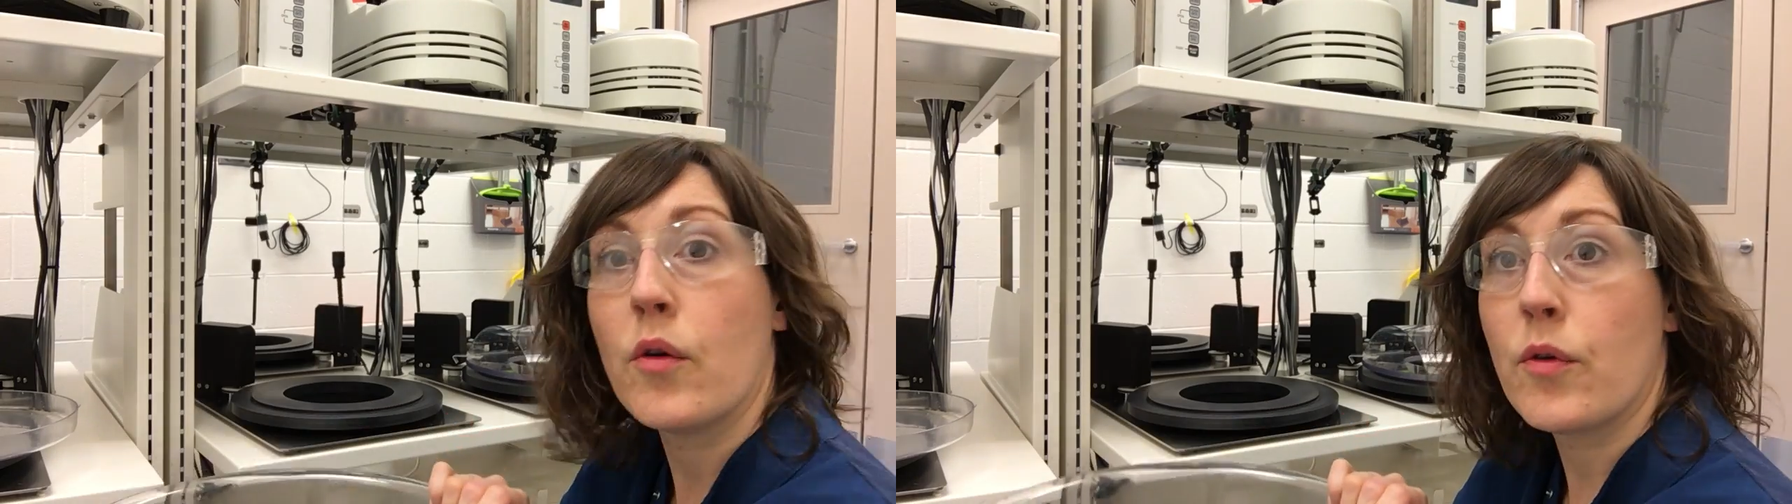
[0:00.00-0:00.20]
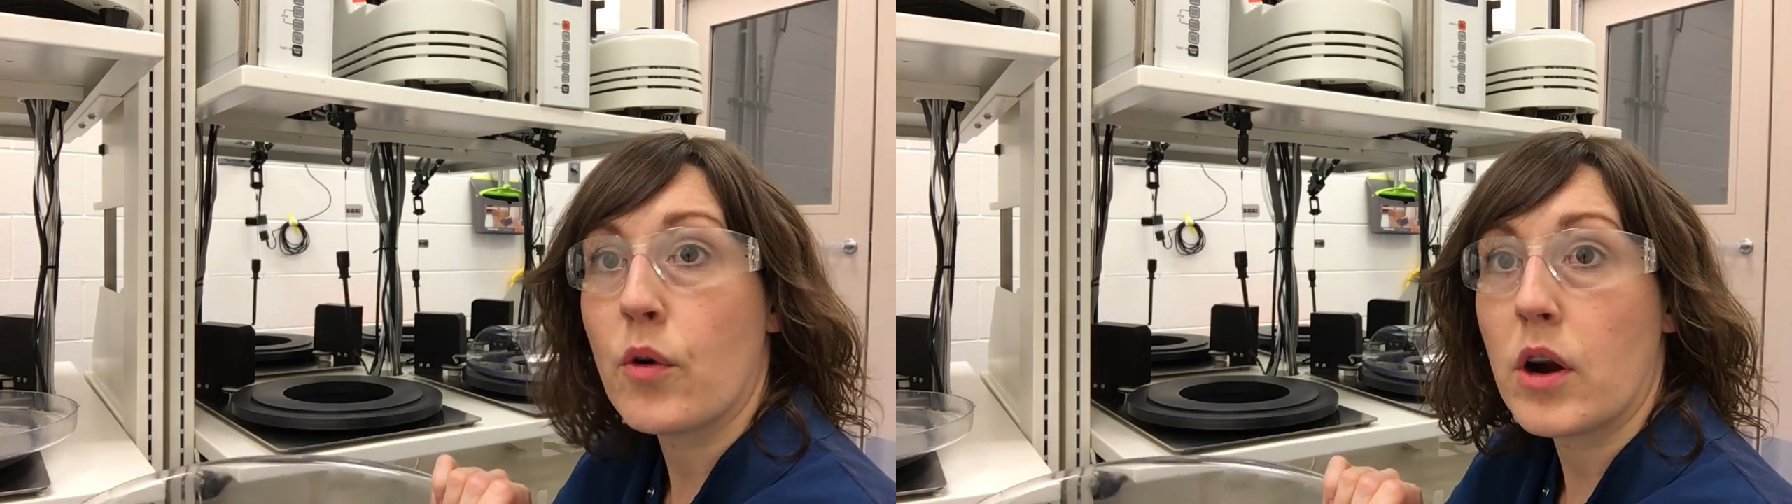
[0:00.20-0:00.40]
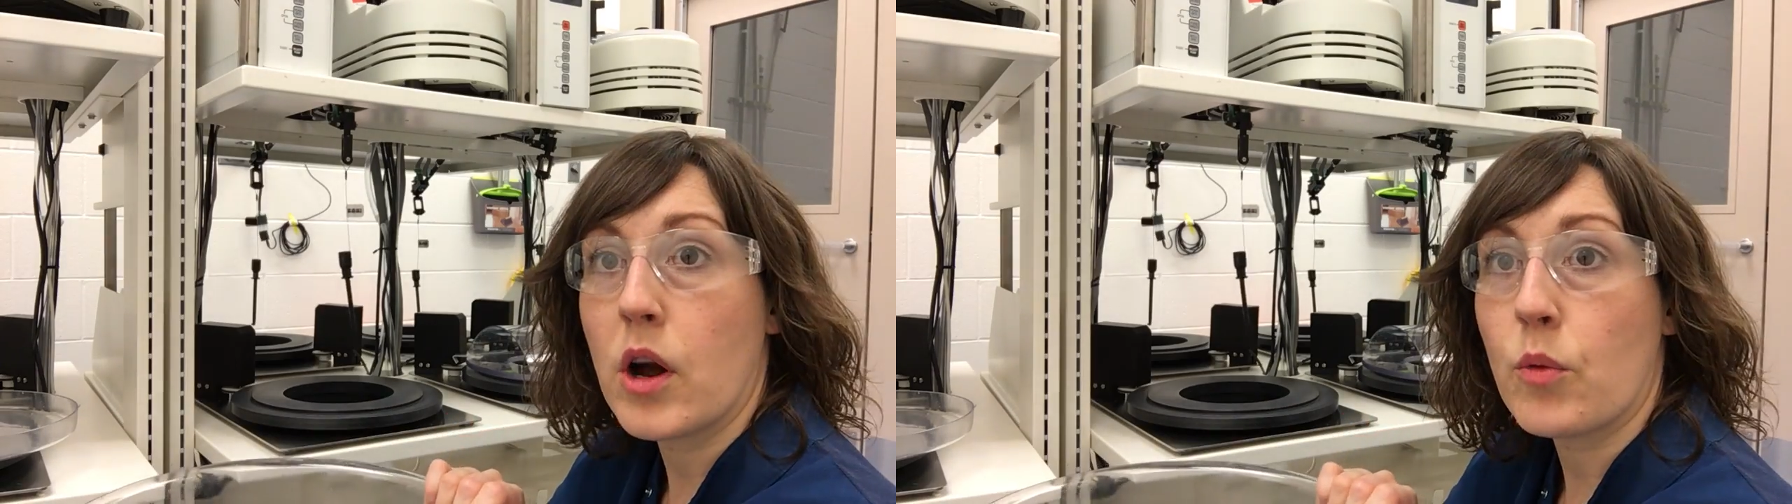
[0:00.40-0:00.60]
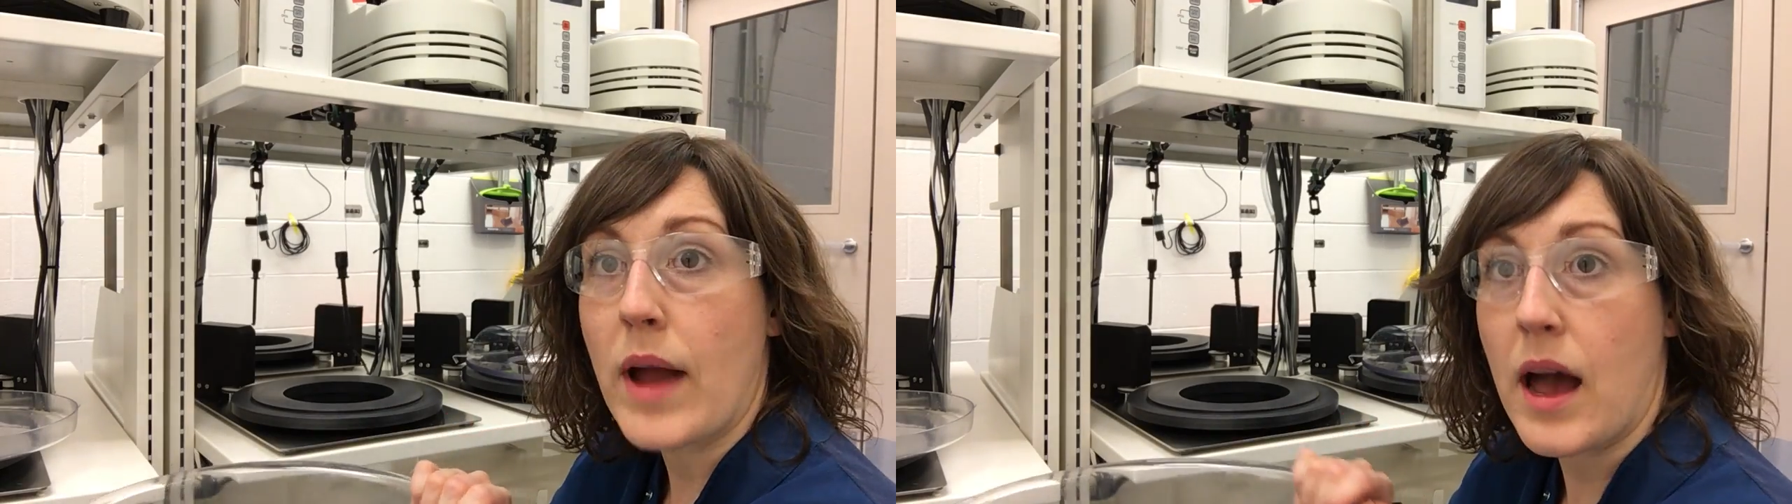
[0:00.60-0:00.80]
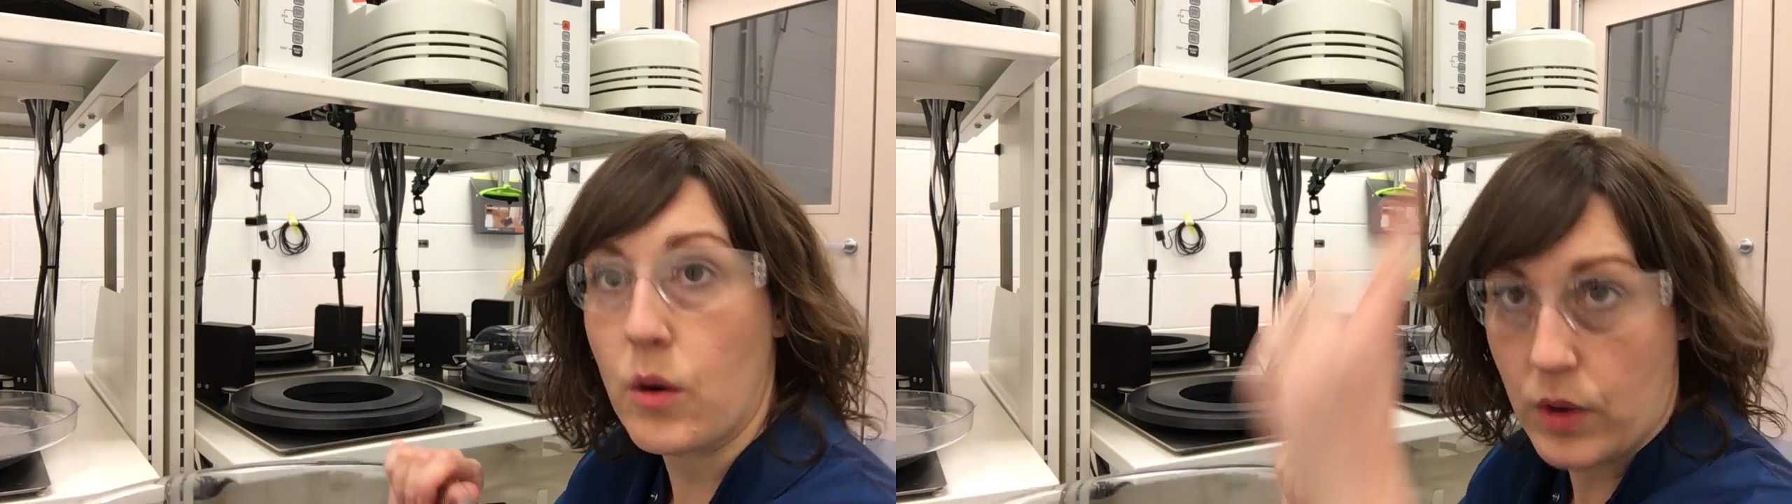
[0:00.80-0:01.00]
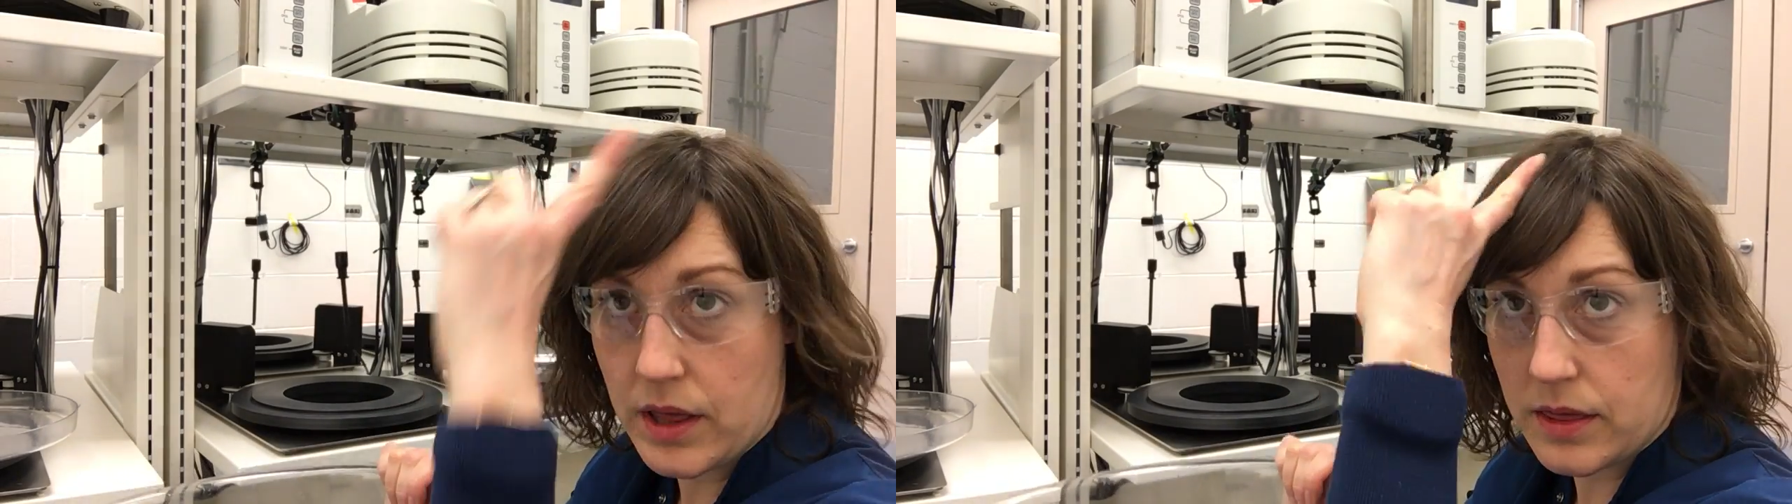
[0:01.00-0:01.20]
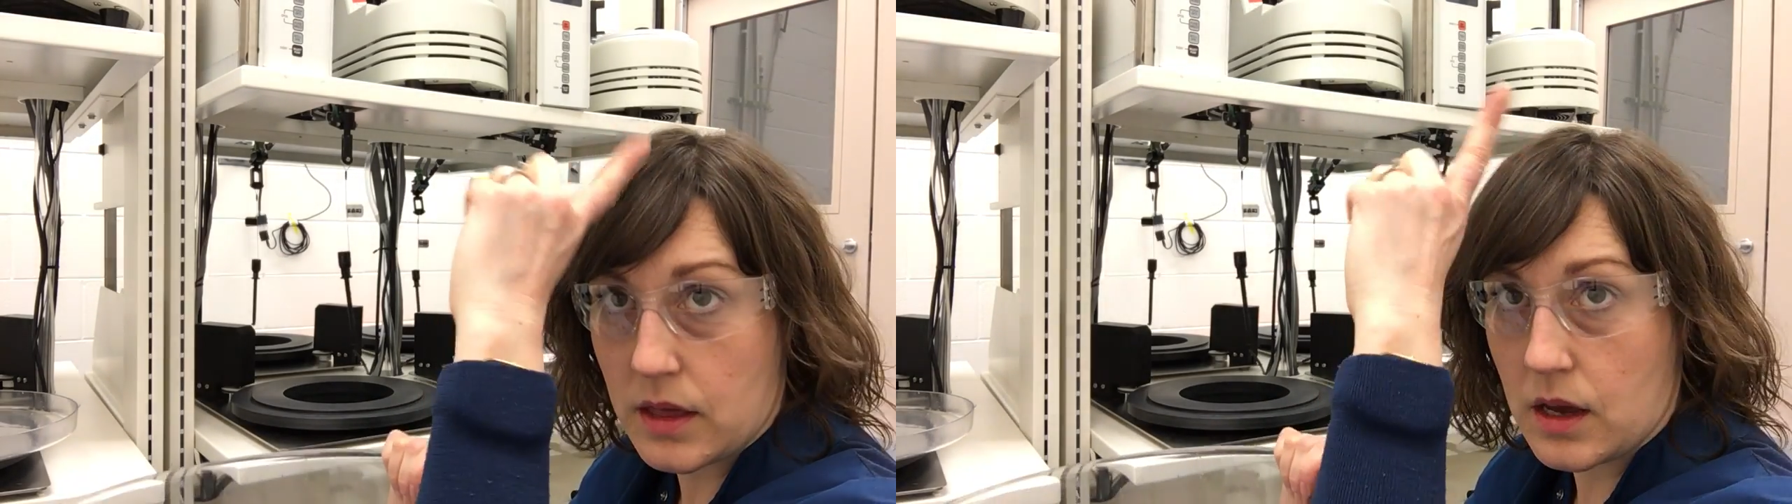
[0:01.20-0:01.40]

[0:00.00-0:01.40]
for a rat with